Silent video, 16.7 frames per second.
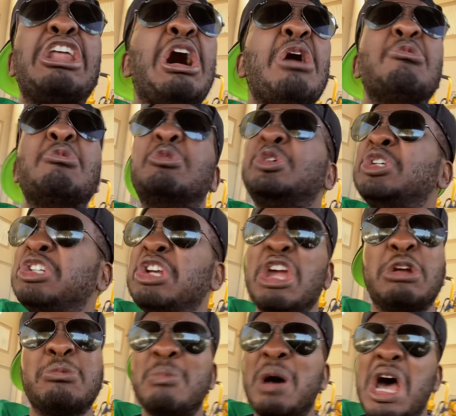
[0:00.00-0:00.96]
I will
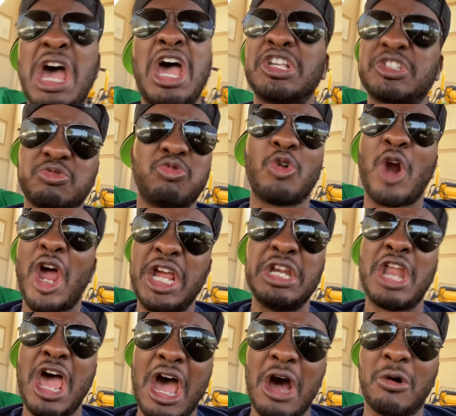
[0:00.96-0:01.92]
shake my ass right
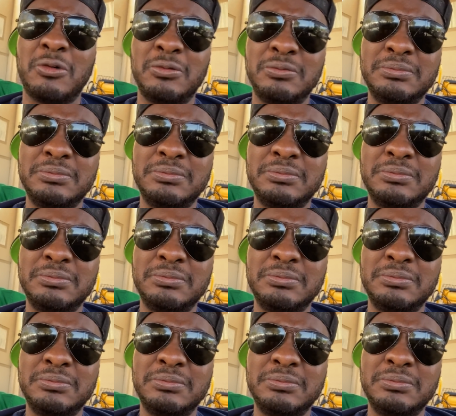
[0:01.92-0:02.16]
now.